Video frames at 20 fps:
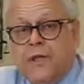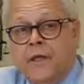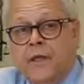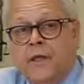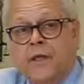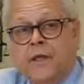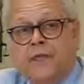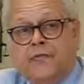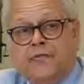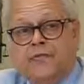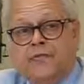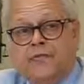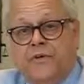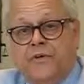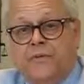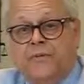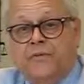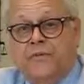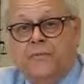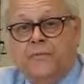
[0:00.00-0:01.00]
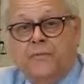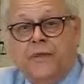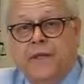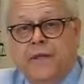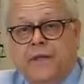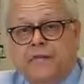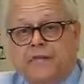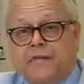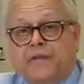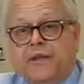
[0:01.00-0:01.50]
and your friends will be
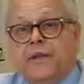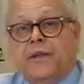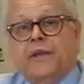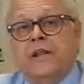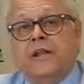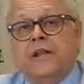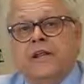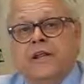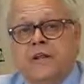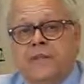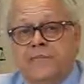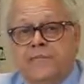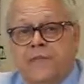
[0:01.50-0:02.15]
interested in it,